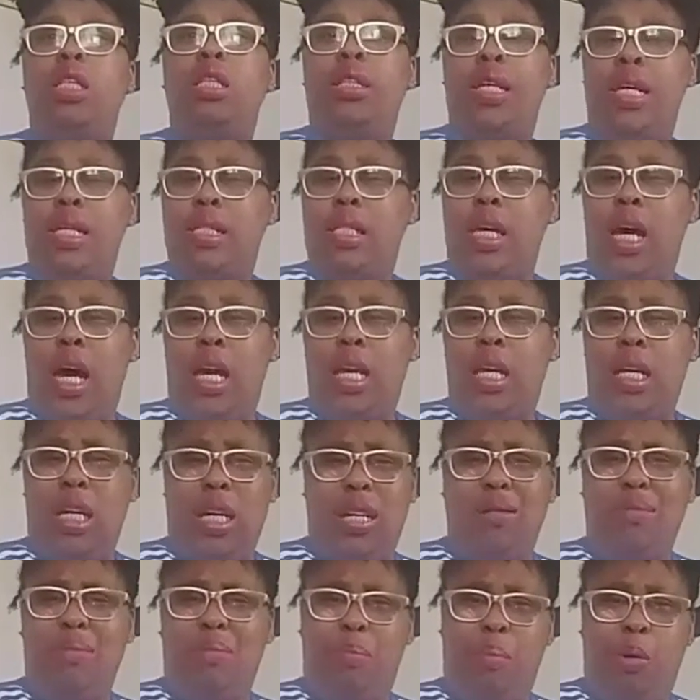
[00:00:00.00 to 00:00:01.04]
that's kind
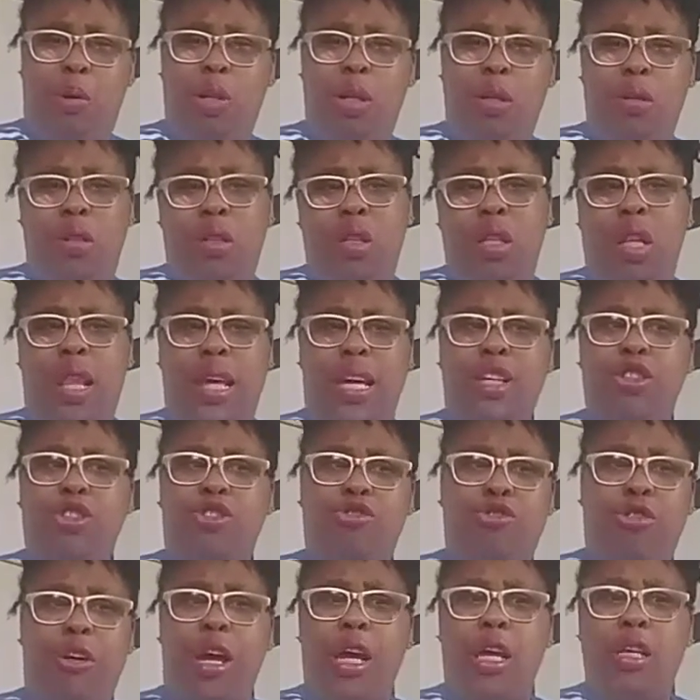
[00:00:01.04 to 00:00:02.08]
of put like
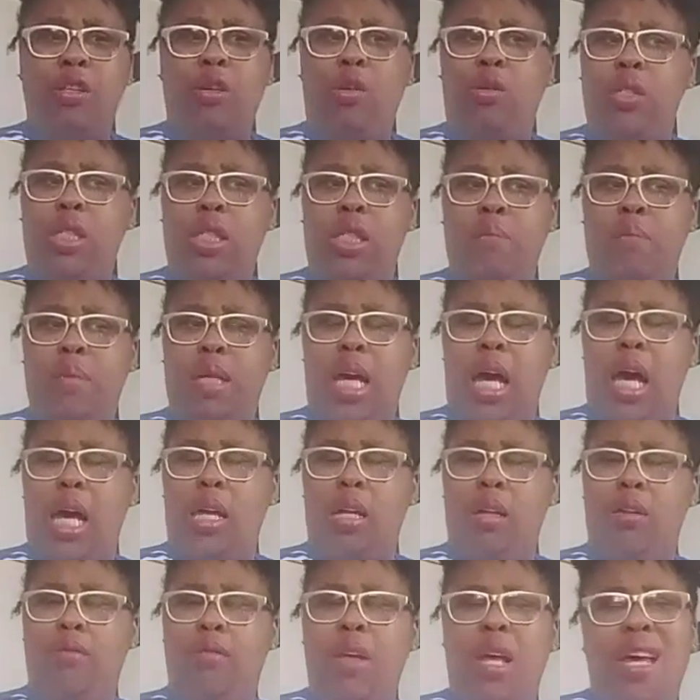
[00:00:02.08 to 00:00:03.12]
strain on some
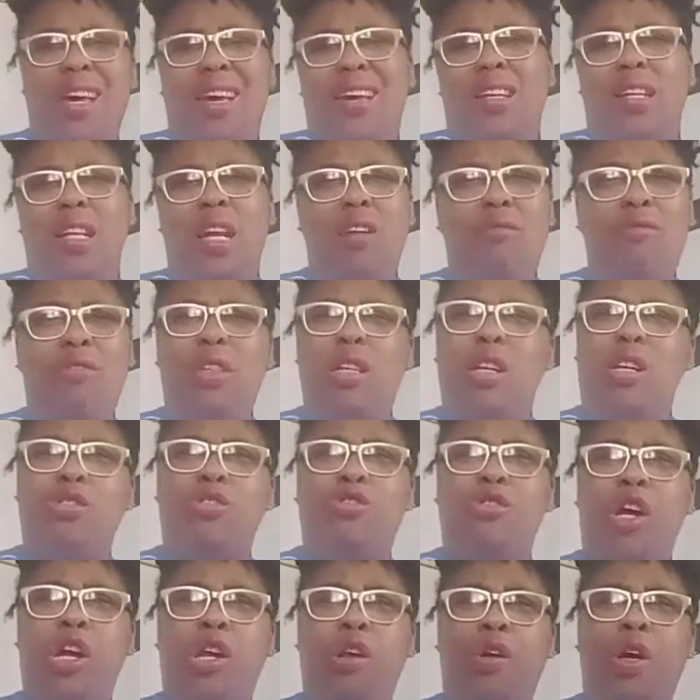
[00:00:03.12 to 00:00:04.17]
kind of, not really a
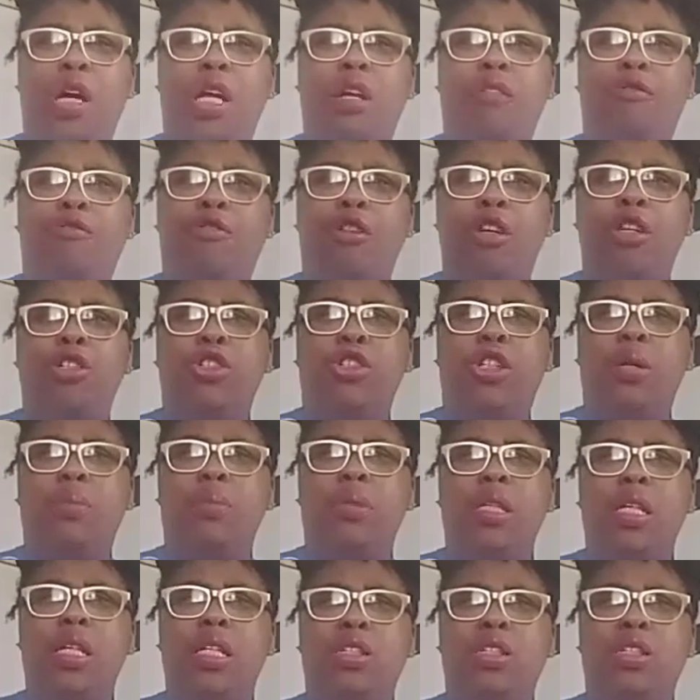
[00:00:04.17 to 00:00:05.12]
strain on any friendships.